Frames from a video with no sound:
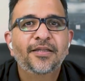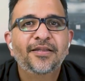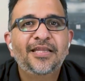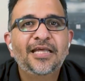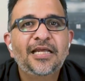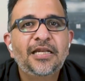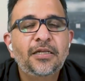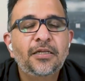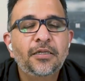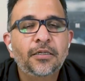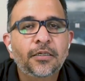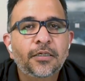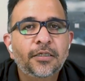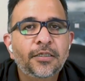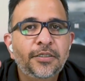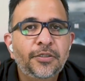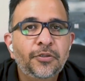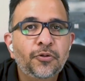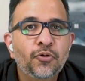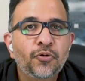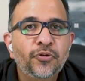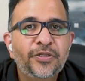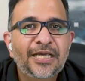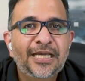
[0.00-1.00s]
They
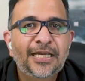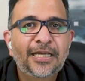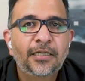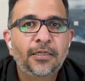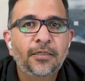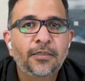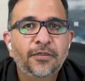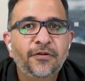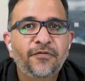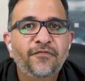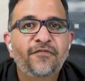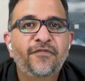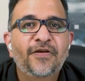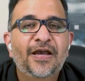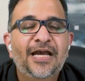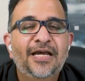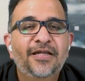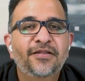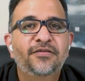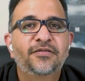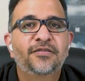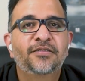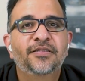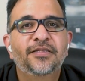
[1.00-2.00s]
know they can learn
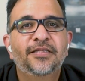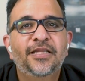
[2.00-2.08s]
fast.